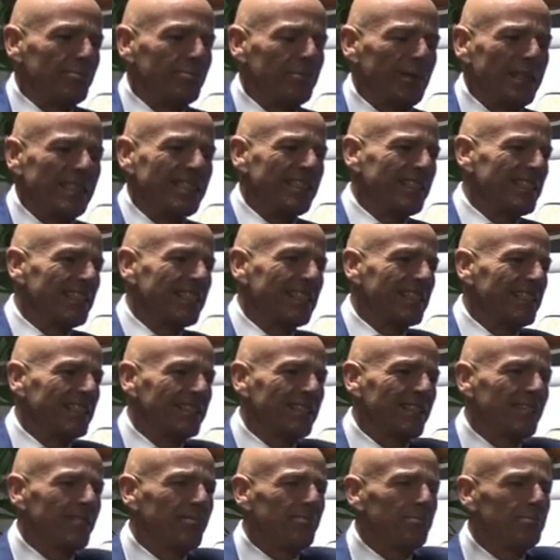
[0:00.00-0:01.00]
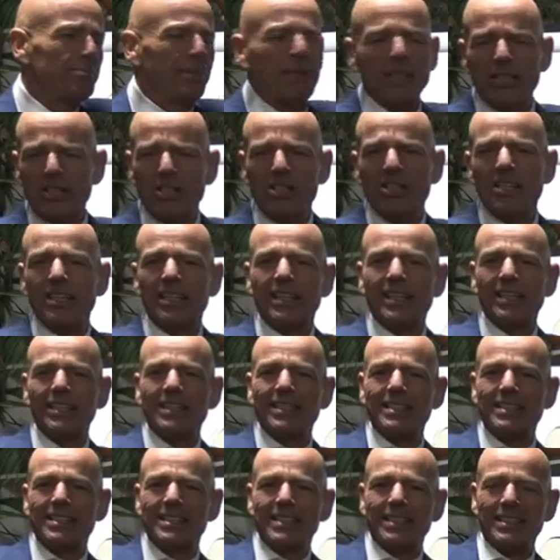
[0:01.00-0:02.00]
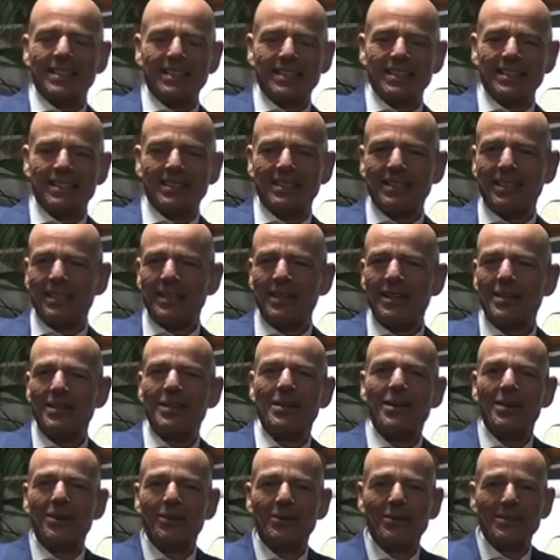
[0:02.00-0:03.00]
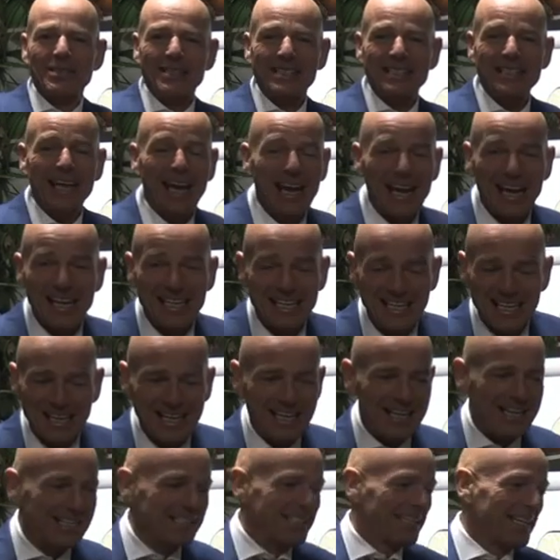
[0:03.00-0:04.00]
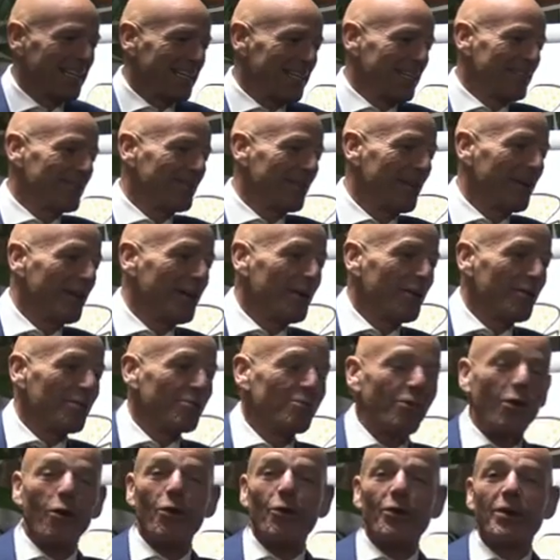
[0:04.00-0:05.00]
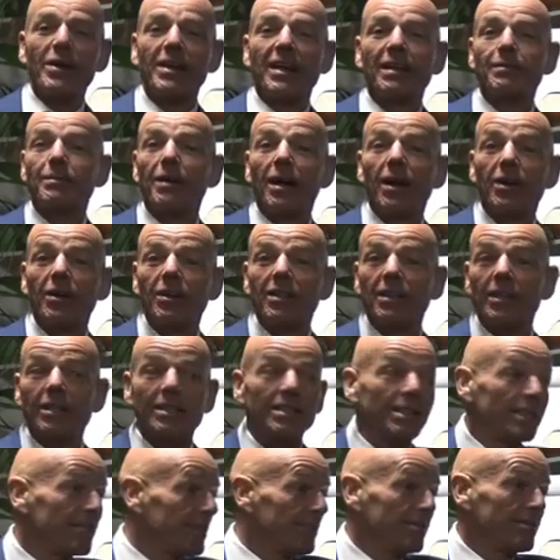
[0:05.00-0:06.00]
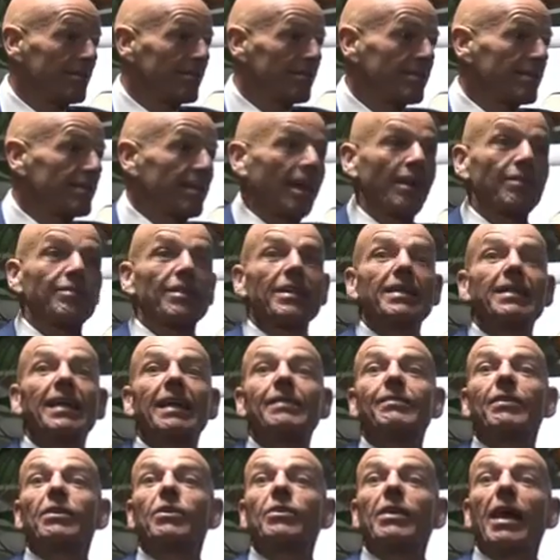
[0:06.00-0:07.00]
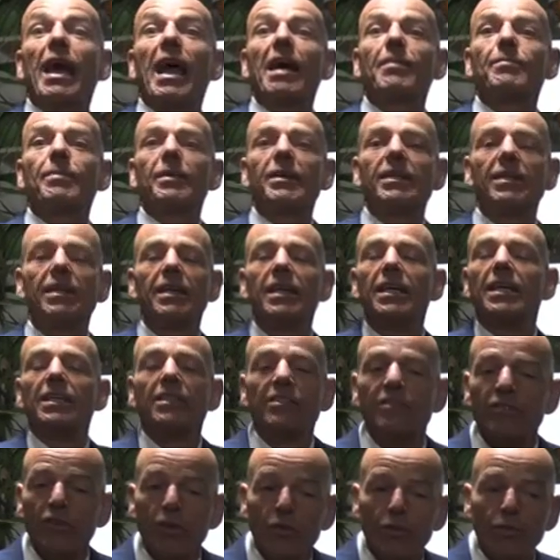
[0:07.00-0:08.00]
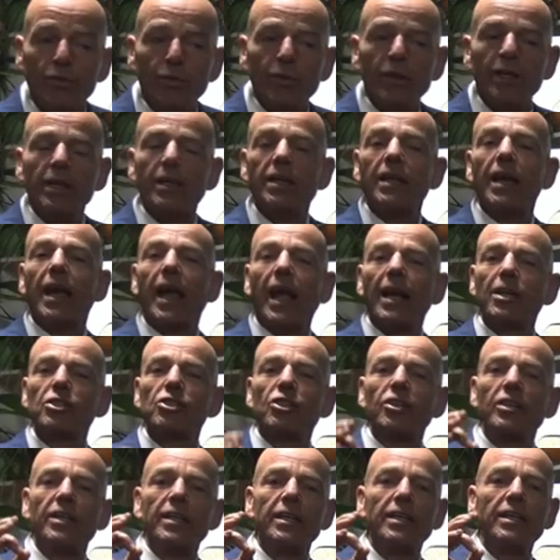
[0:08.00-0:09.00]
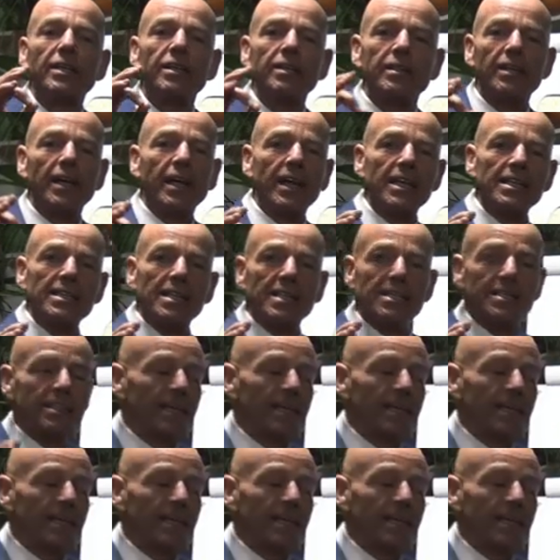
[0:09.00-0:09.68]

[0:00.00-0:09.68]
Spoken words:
busyness and bitchiness and, you know, and sadness and worry about stuff that never gonna happen. So we actually, as I